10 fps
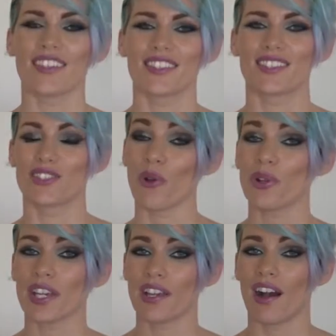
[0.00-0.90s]

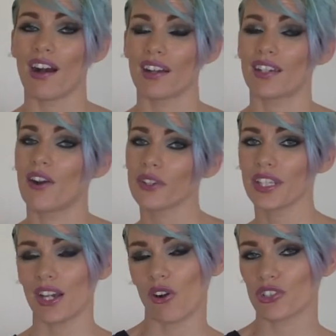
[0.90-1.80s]
Sony are
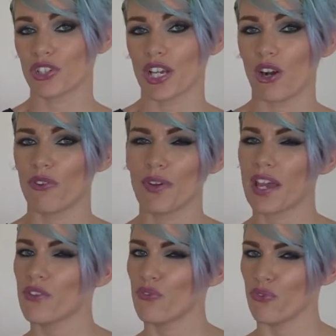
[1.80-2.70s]
currently auctioning off
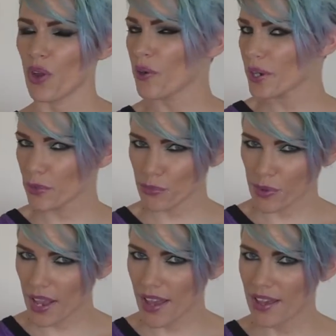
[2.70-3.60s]
a very
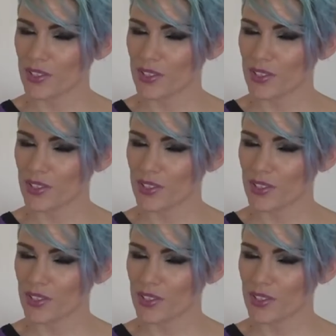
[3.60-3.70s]
rare